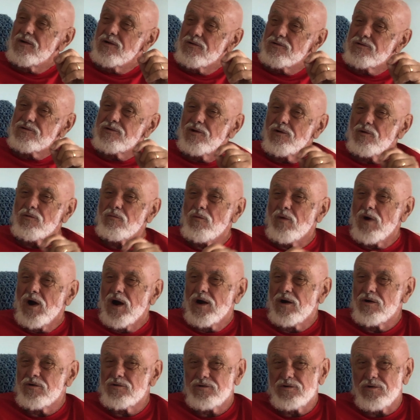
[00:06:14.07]
those little
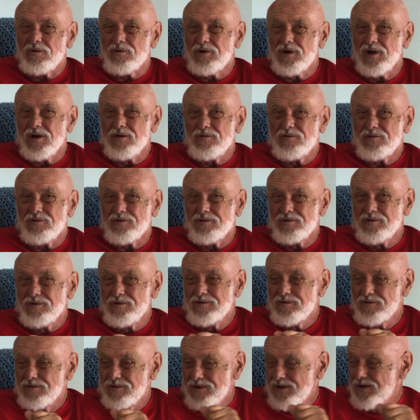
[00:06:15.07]
wires will cut
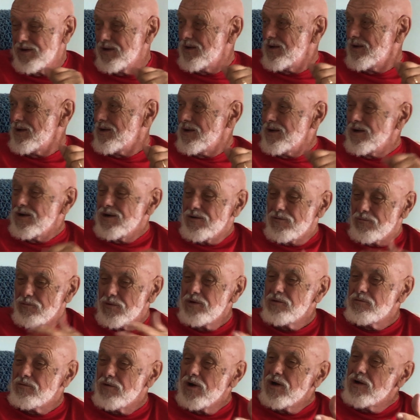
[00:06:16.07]
through.
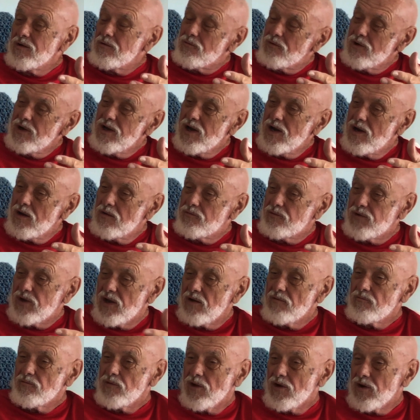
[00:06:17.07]
We run, we have
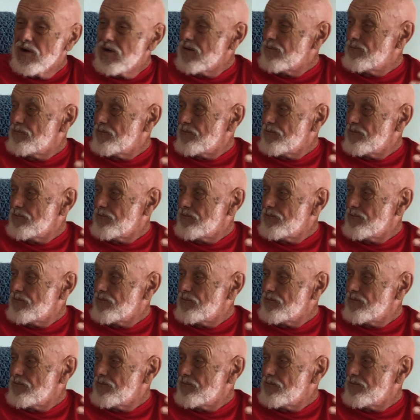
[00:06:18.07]
Kevlar